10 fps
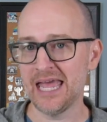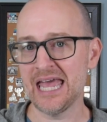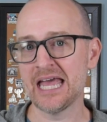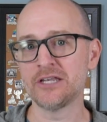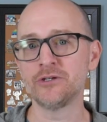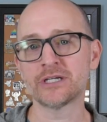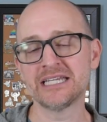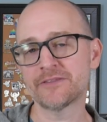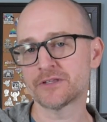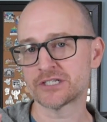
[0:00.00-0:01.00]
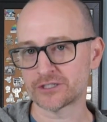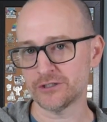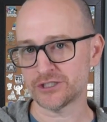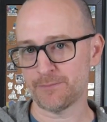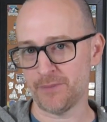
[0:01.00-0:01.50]
and you can hit the
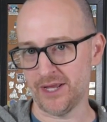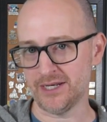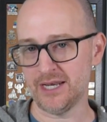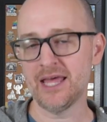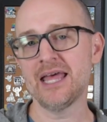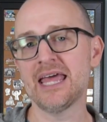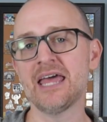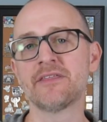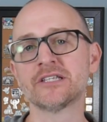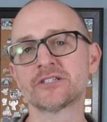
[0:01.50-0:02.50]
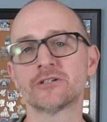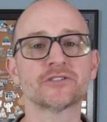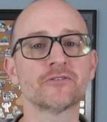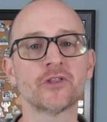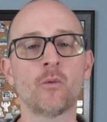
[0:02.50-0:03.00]
search button and then search
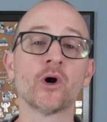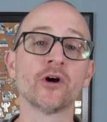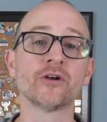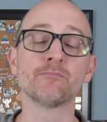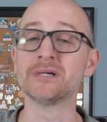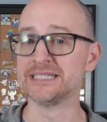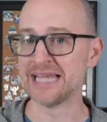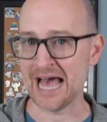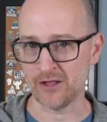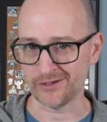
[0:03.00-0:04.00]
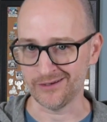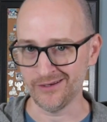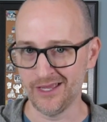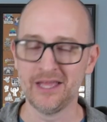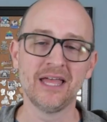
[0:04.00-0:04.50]
for the word medallion